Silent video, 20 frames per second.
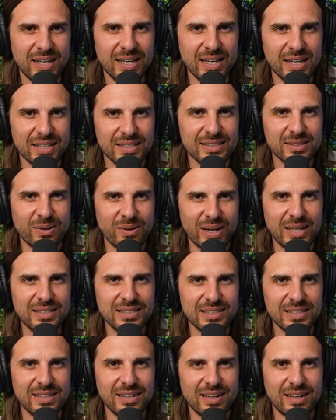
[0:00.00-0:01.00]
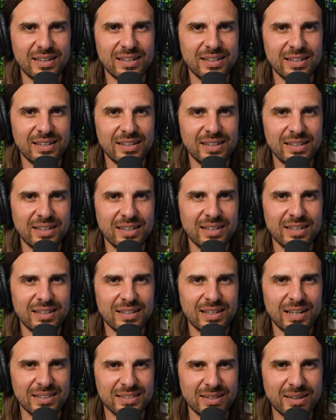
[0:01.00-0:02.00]
It's crazy, dog.
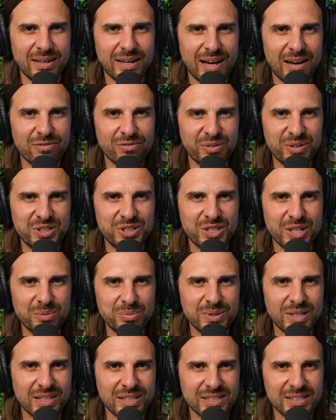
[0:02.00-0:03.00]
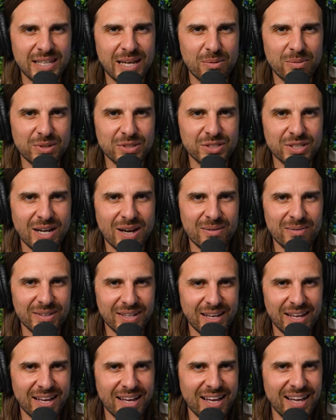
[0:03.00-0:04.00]
Did I tell you I got free chips at the sandwich shop?
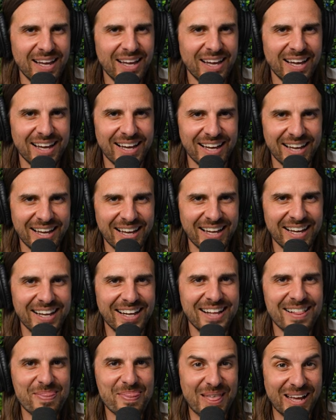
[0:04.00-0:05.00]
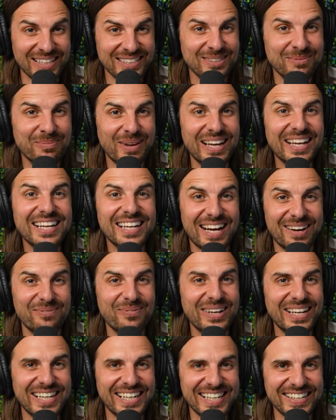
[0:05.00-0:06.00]
Yeah. That's me. I
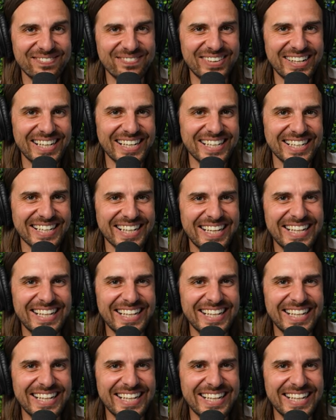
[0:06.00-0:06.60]
made it, man.